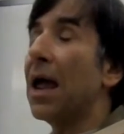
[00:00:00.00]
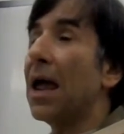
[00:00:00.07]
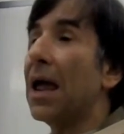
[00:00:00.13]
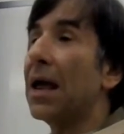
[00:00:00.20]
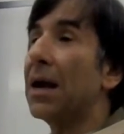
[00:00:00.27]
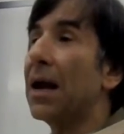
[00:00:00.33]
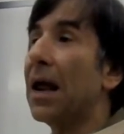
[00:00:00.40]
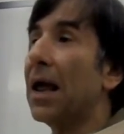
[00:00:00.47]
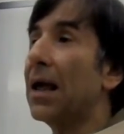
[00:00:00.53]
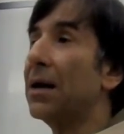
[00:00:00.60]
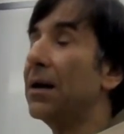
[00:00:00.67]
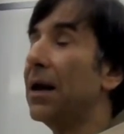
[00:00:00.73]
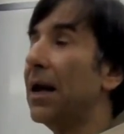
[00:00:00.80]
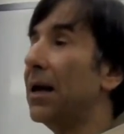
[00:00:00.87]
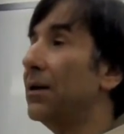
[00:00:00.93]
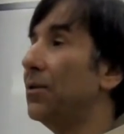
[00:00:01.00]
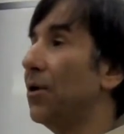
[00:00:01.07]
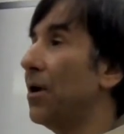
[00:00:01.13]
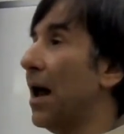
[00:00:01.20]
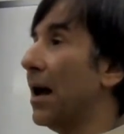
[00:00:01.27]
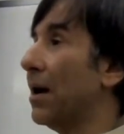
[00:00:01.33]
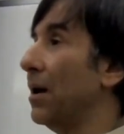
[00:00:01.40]
and
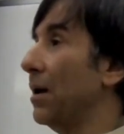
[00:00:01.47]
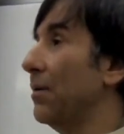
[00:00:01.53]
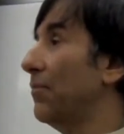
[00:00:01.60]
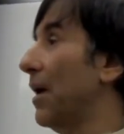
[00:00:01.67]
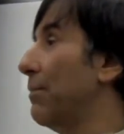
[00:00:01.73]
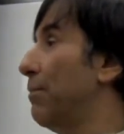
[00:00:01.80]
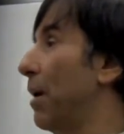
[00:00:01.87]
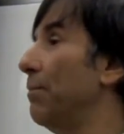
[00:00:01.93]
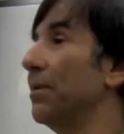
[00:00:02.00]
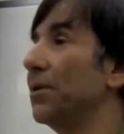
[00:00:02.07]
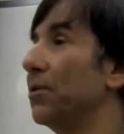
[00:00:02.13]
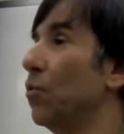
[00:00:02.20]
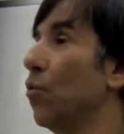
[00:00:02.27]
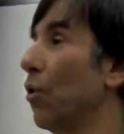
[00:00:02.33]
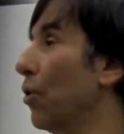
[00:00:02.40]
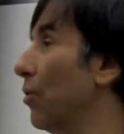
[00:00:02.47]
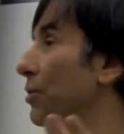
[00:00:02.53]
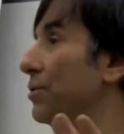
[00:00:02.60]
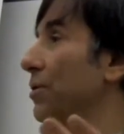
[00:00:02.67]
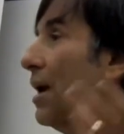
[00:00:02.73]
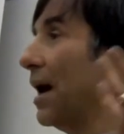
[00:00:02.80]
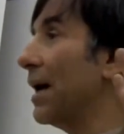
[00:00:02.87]
they're not going to, if they bump into
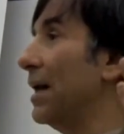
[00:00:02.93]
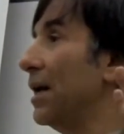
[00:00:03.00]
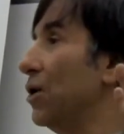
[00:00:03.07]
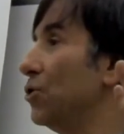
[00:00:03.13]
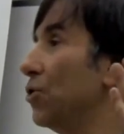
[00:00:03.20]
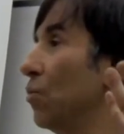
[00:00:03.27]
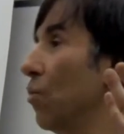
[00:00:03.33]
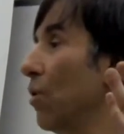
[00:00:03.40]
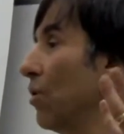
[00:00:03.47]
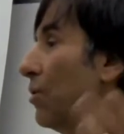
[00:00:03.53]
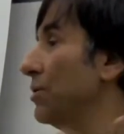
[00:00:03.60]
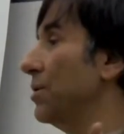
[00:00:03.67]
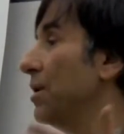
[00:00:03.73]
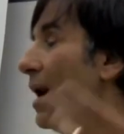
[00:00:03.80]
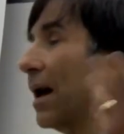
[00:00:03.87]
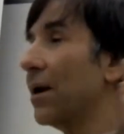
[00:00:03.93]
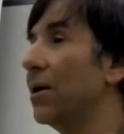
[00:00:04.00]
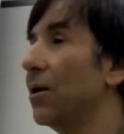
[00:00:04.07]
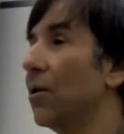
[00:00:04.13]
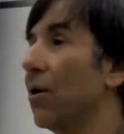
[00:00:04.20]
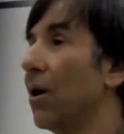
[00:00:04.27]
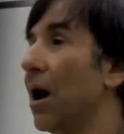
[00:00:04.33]
workers, they're not going to injure workers, and they're not going
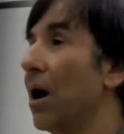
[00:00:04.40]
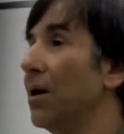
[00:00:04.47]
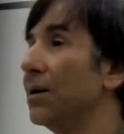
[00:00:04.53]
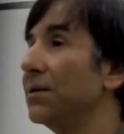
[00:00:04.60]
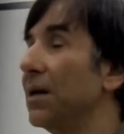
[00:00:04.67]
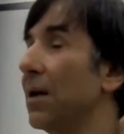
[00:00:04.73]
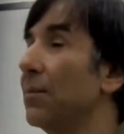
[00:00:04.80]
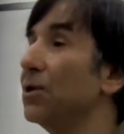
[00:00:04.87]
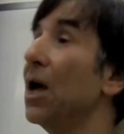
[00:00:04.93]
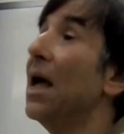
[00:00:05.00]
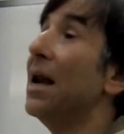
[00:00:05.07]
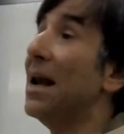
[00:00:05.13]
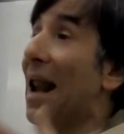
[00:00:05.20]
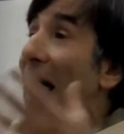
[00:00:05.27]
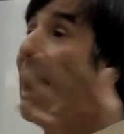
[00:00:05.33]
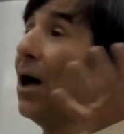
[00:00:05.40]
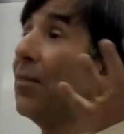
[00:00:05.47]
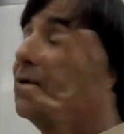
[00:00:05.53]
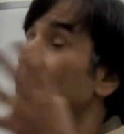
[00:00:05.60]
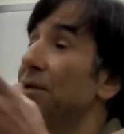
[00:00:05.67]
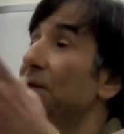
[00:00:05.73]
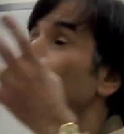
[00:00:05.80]
to incur carcass damage. Now
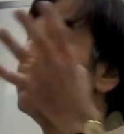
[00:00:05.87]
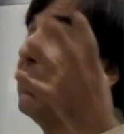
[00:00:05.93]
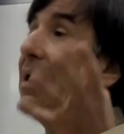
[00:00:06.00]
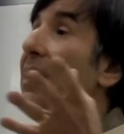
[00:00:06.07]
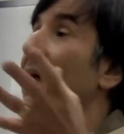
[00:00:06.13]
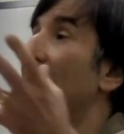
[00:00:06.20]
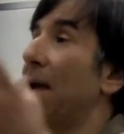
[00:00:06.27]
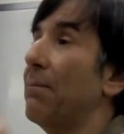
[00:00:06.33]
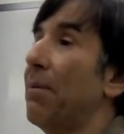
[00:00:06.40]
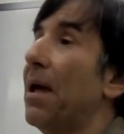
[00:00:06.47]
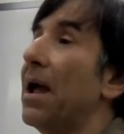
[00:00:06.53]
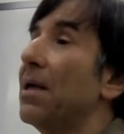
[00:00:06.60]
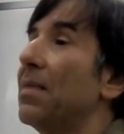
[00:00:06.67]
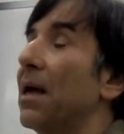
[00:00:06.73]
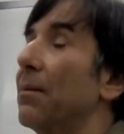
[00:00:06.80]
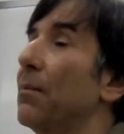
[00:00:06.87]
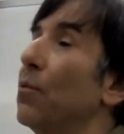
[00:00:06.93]
there's this big campaign that